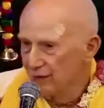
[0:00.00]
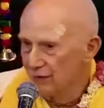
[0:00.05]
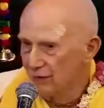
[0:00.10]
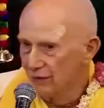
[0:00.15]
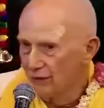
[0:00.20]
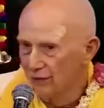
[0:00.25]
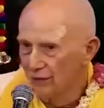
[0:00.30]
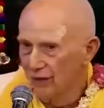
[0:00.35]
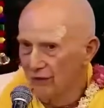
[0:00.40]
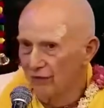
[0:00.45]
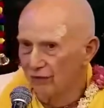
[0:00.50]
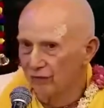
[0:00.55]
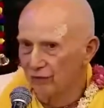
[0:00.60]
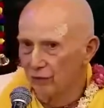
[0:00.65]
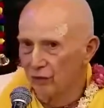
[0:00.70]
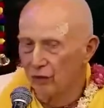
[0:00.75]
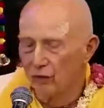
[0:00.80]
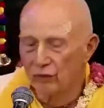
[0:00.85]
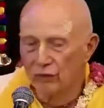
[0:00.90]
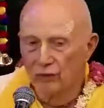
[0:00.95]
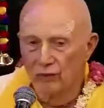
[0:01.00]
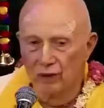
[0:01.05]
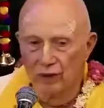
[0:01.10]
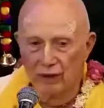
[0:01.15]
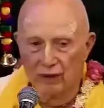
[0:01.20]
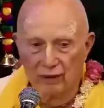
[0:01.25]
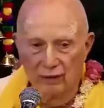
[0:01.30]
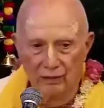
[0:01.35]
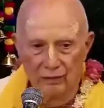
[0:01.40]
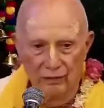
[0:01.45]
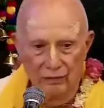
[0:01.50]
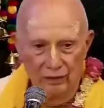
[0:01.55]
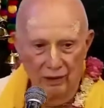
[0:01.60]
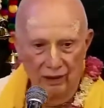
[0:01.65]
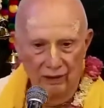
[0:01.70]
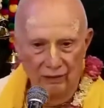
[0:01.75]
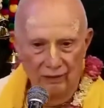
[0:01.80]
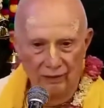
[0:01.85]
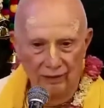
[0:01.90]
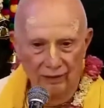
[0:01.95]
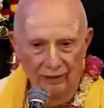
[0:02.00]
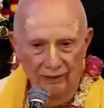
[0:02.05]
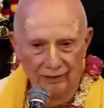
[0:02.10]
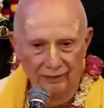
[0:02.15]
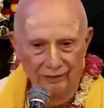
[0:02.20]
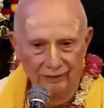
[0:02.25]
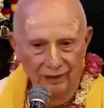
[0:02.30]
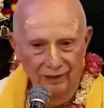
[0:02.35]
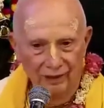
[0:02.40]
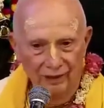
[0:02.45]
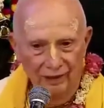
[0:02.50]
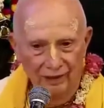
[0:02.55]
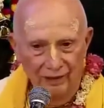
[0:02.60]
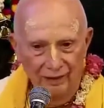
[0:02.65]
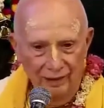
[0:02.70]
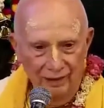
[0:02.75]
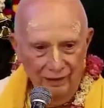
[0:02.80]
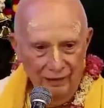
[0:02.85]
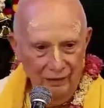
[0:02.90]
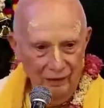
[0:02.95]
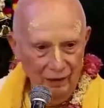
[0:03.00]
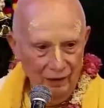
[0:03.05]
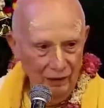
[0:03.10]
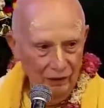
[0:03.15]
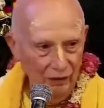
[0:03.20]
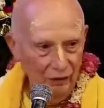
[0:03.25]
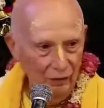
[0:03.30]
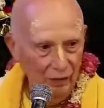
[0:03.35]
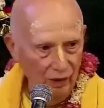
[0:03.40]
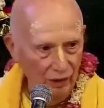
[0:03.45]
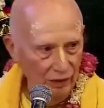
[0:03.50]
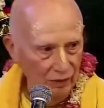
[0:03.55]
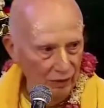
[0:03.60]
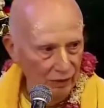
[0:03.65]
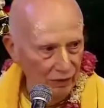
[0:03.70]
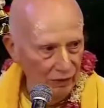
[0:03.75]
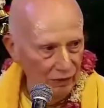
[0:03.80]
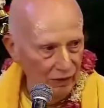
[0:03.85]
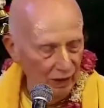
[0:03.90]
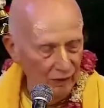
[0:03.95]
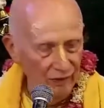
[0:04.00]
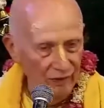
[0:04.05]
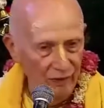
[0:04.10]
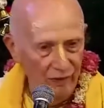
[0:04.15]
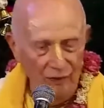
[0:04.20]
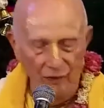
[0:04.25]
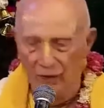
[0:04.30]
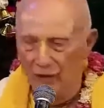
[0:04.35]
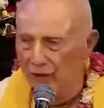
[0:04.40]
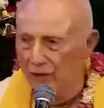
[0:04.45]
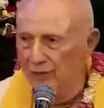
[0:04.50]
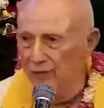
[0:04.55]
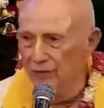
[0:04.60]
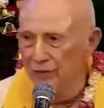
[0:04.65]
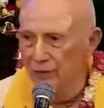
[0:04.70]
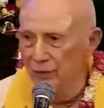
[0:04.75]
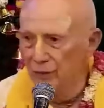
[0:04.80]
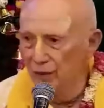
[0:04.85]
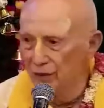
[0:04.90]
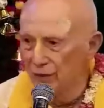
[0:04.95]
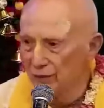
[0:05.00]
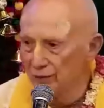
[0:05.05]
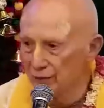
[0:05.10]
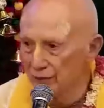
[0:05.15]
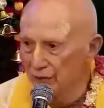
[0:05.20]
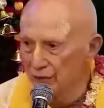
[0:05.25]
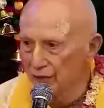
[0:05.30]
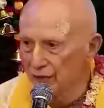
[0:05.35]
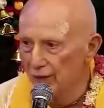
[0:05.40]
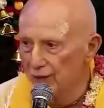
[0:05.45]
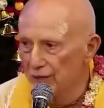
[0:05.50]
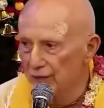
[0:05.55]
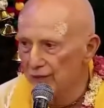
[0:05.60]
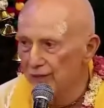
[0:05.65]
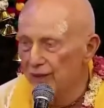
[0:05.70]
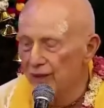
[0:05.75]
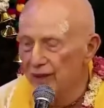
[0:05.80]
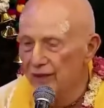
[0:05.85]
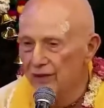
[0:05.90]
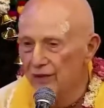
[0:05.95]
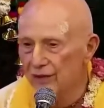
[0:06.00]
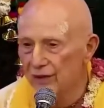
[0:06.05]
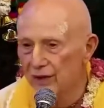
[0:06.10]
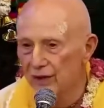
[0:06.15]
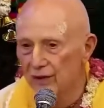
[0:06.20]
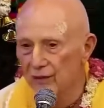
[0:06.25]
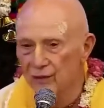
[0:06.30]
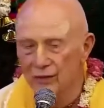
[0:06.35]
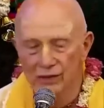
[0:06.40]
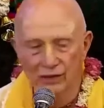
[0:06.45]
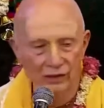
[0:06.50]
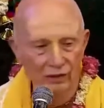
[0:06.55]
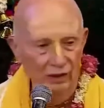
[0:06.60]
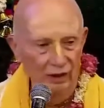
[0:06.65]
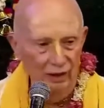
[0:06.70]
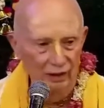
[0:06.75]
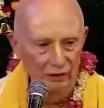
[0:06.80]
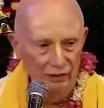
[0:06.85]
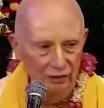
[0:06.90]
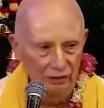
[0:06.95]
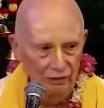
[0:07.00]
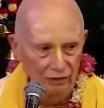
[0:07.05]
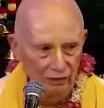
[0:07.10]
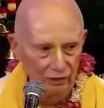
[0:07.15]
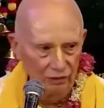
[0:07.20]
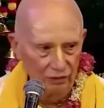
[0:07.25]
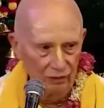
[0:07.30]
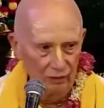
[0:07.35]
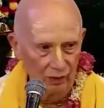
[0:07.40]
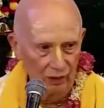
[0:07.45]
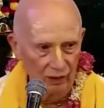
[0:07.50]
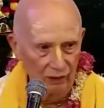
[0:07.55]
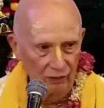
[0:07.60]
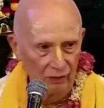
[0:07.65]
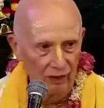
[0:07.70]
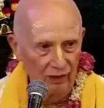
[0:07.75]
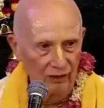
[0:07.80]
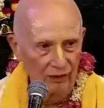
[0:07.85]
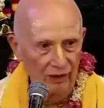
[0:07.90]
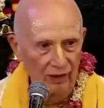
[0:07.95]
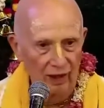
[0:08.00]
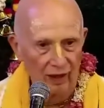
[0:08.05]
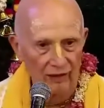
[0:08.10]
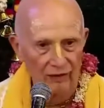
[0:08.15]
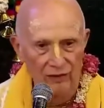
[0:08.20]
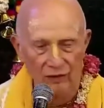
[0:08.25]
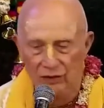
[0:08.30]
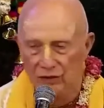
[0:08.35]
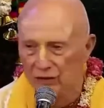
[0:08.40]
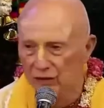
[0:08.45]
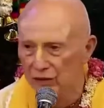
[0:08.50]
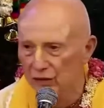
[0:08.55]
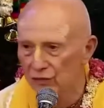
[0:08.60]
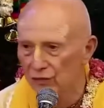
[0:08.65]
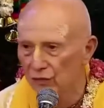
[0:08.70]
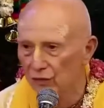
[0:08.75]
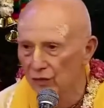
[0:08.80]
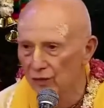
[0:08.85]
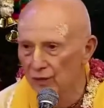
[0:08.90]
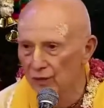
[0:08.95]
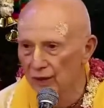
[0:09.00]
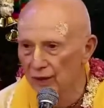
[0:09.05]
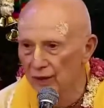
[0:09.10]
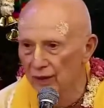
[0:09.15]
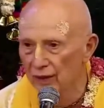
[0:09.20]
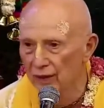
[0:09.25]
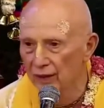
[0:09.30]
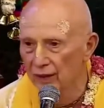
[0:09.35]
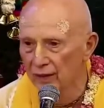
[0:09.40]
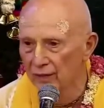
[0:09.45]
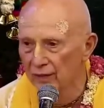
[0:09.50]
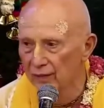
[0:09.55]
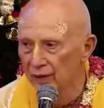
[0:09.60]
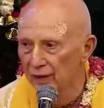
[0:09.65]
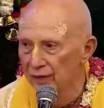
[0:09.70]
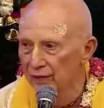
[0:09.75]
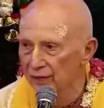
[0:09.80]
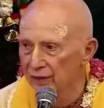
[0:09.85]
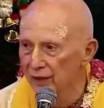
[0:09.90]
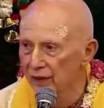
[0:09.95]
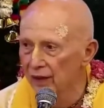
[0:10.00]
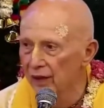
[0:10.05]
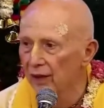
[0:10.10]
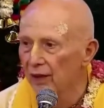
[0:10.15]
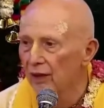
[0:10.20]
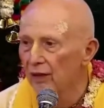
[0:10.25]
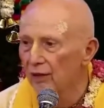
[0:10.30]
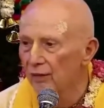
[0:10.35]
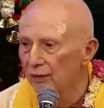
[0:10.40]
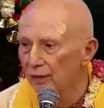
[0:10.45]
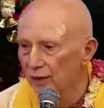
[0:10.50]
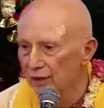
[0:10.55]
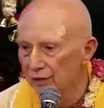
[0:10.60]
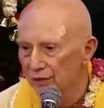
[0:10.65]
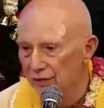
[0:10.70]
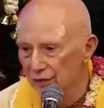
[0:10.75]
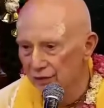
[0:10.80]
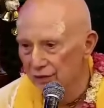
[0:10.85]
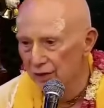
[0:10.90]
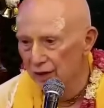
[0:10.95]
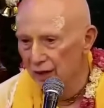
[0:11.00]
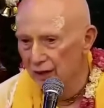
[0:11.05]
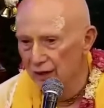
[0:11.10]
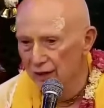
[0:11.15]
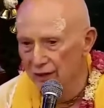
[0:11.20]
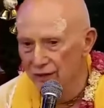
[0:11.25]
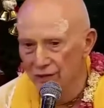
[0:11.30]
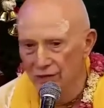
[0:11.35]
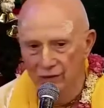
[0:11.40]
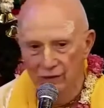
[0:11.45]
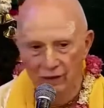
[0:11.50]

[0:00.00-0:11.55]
So therefore, who's right and who's not right? According to one's perception. What is per one's perception based on? One's consciousness. And what is one's consciousness formulated based on? One's desires.